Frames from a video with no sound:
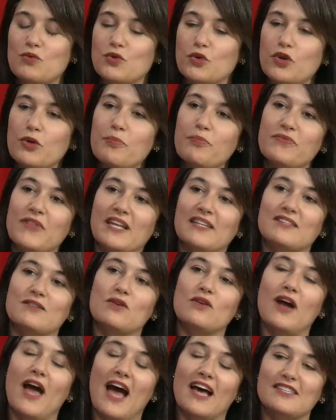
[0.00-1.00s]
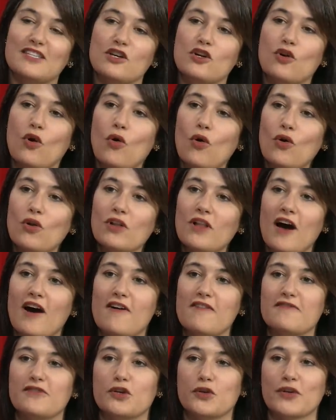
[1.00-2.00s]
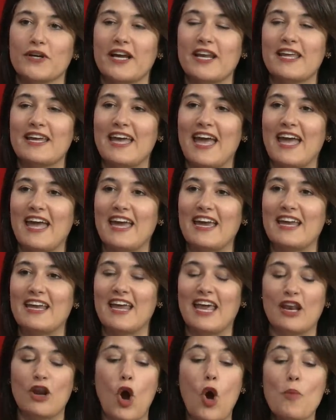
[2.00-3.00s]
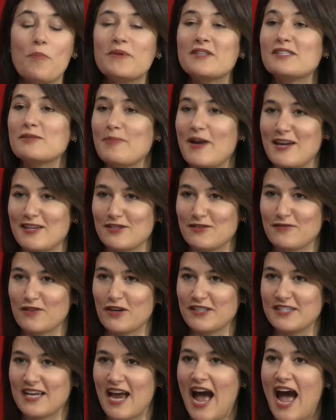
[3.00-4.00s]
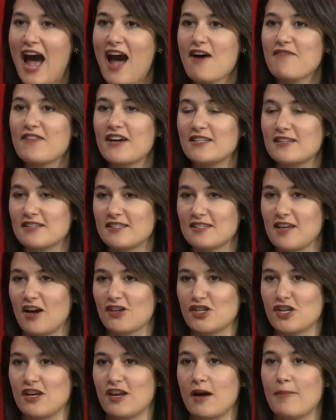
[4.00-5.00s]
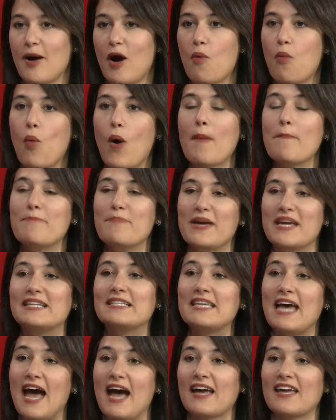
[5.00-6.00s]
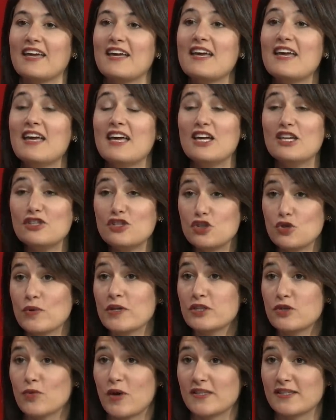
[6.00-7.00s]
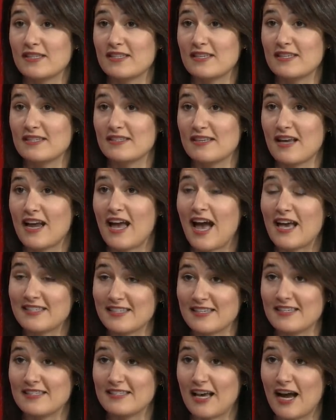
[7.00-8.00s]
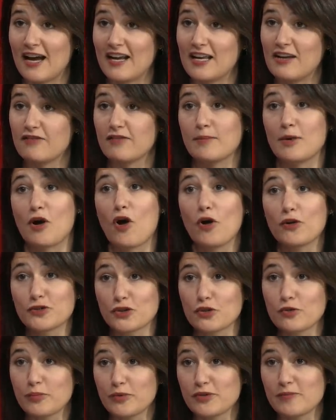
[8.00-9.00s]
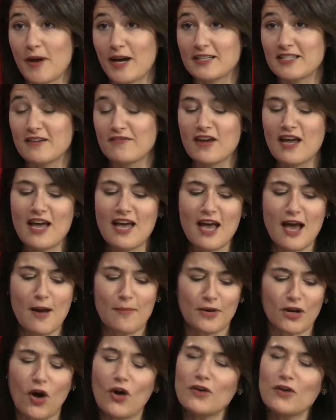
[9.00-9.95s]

group that has a goal of creating a, an open space for us to have a discussion about what big tech is doing to us as a, as a society from a cultural perspective, but